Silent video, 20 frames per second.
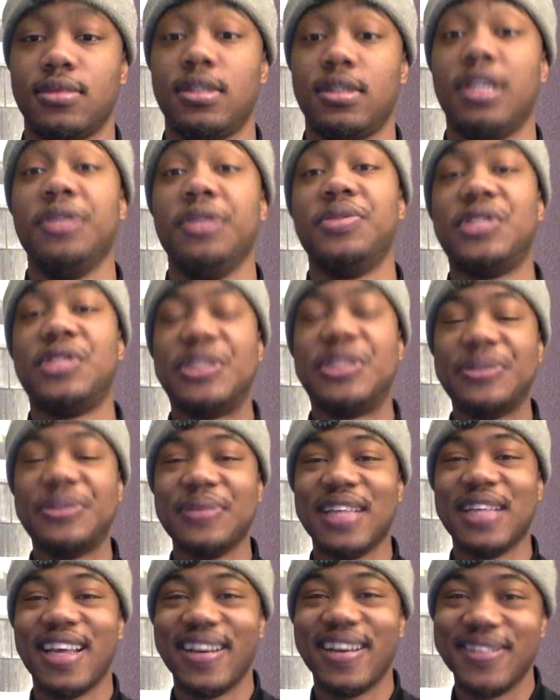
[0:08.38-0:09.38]

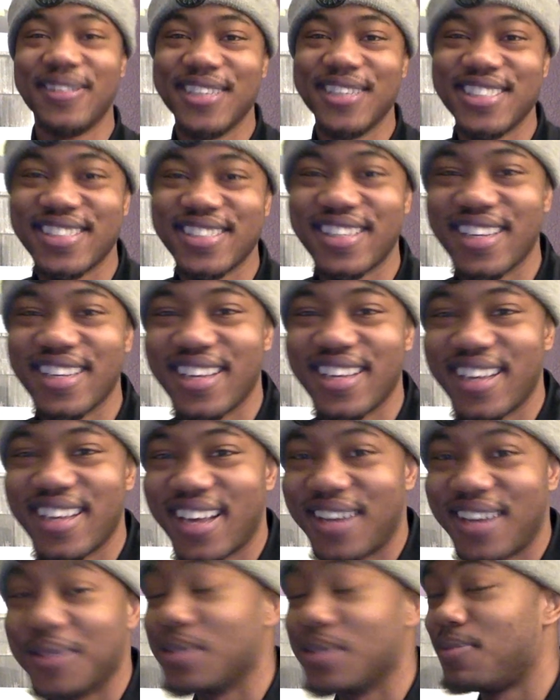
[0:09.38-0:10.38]
YouTube land was good.
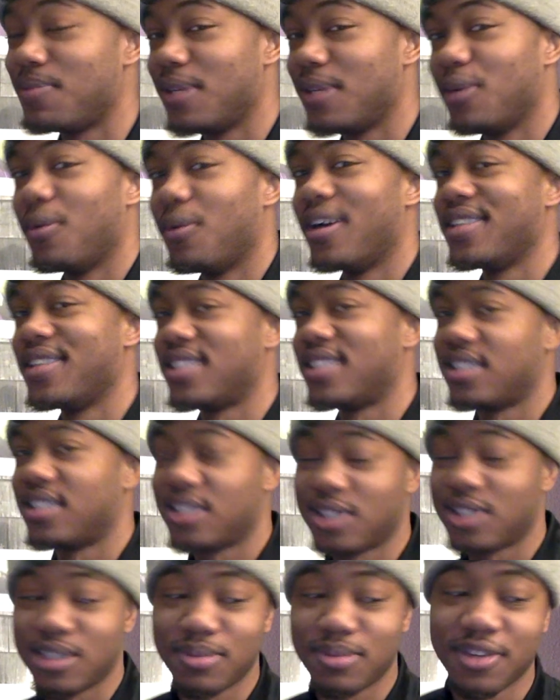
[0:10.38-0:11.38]
I know it's been a while since
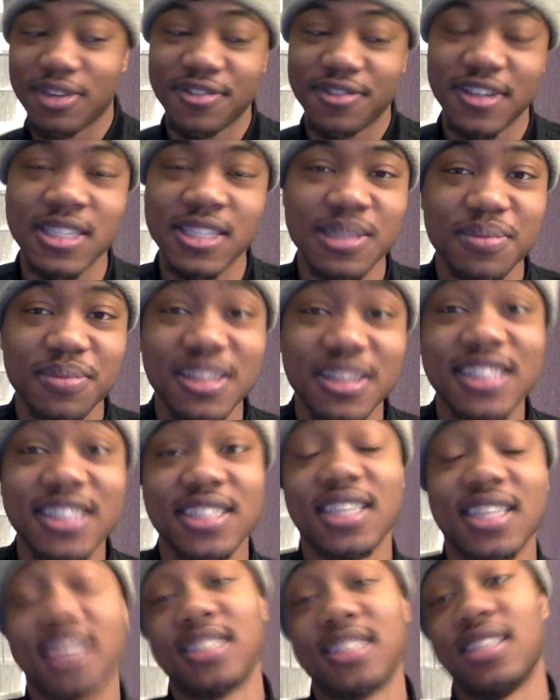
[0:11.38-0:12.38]
you see my face and me
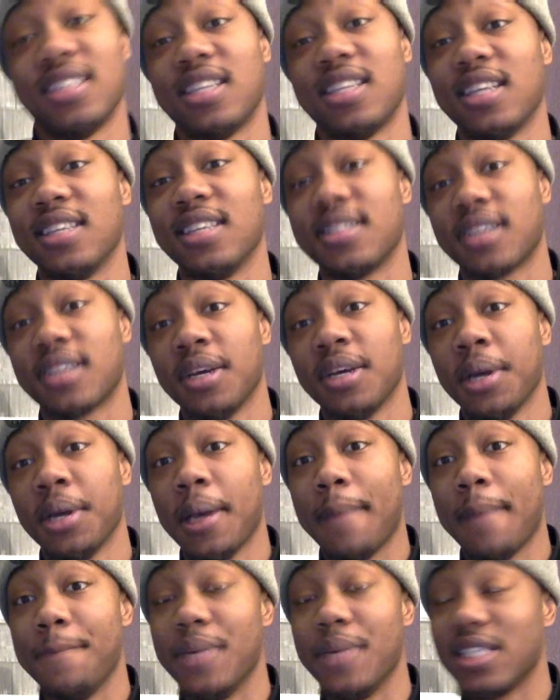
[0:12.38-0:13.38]
discussing things,
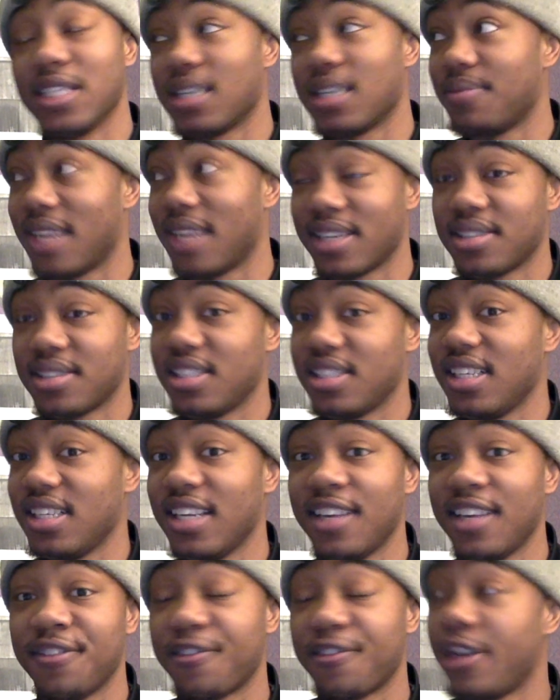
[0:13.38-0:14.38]
but I'm
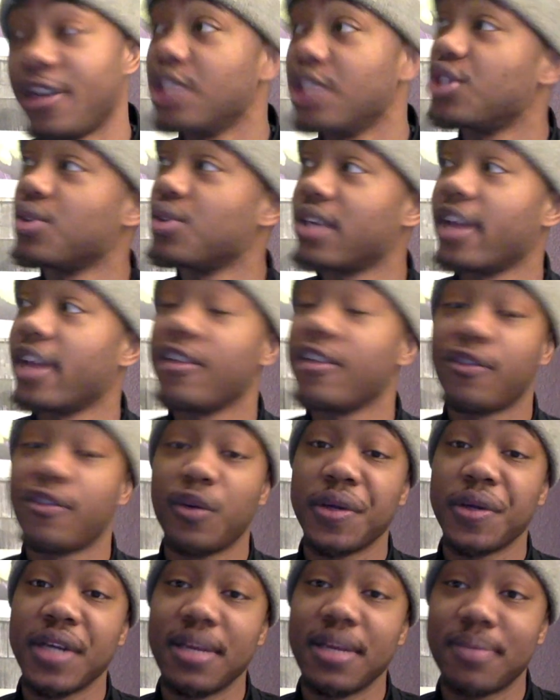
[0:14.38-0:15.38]
actually in Fresno,
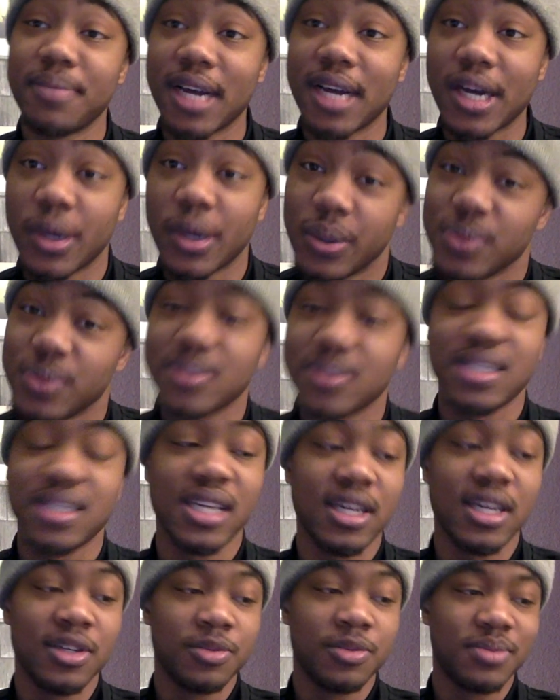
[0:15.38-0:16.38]
California, in my
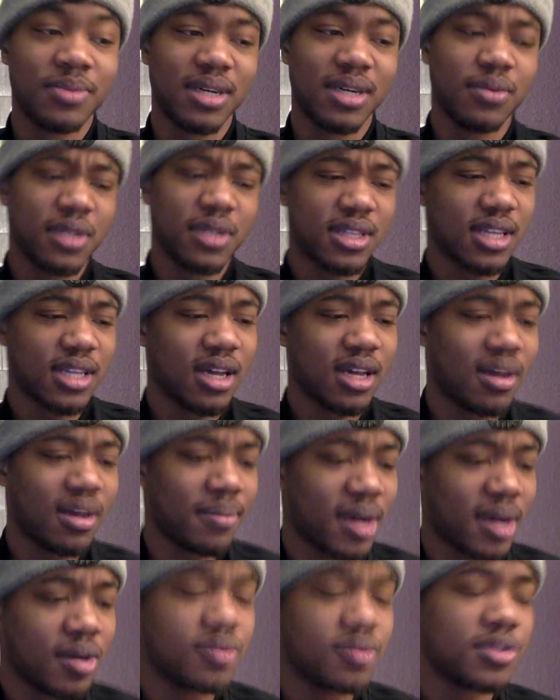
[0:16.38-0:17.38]
hotel,
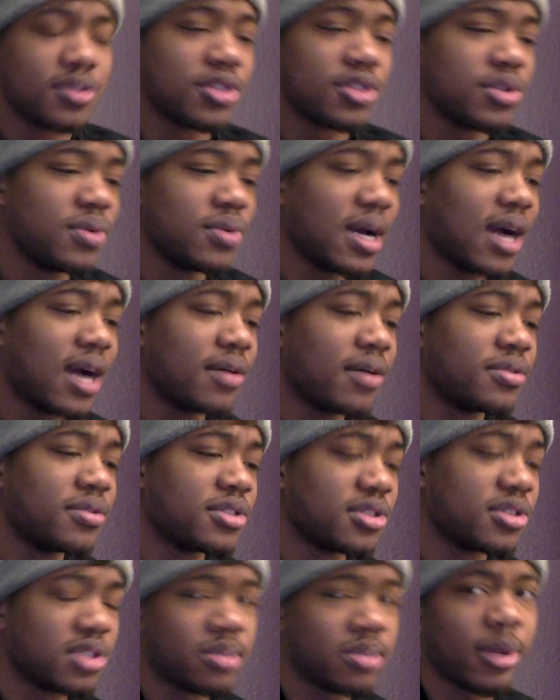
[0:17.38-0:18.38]
about 2 hours
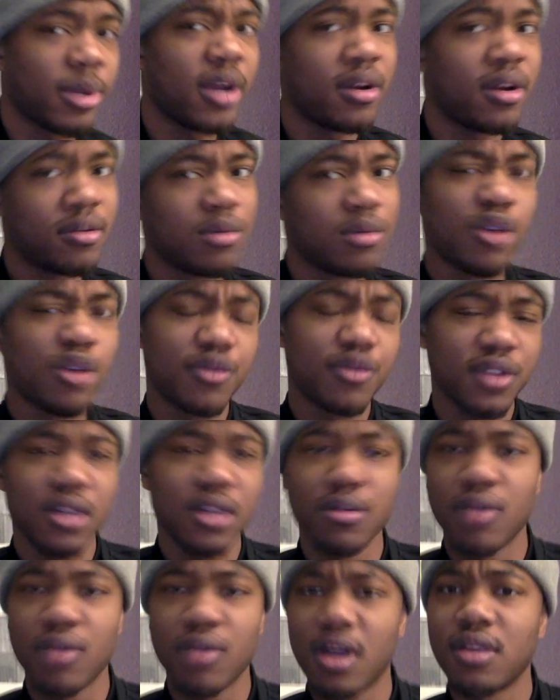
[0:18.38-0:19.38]
to spare, roughly
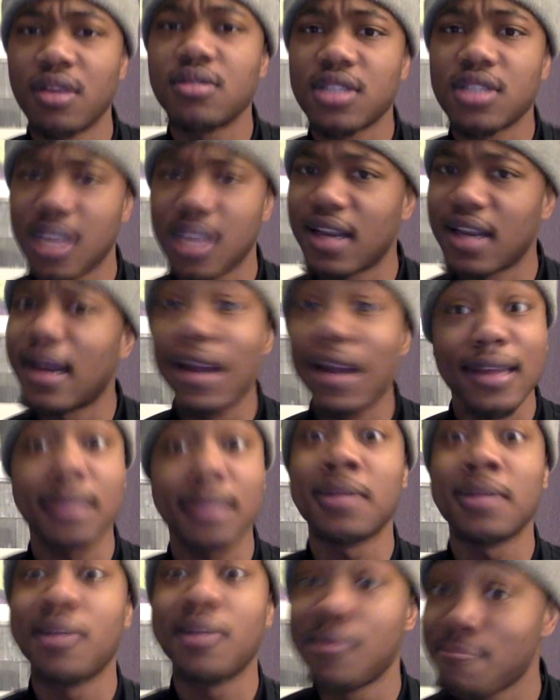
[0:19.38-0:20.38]
around, till I
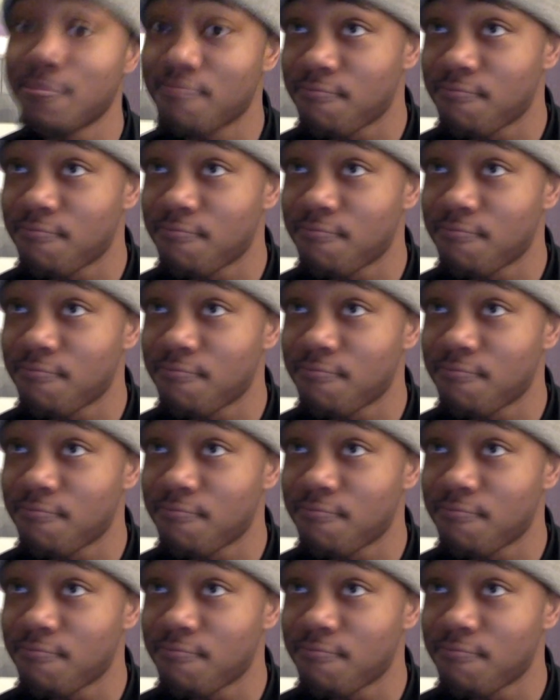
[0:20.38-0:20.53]
get the